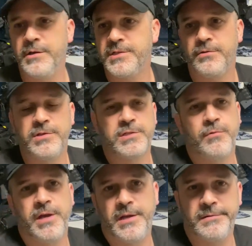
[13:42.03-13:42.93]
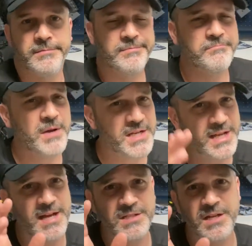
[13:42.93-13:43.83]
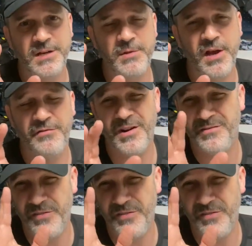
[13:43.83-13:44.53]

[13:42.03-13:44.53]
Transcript: So this way it might catch the enemy off guard.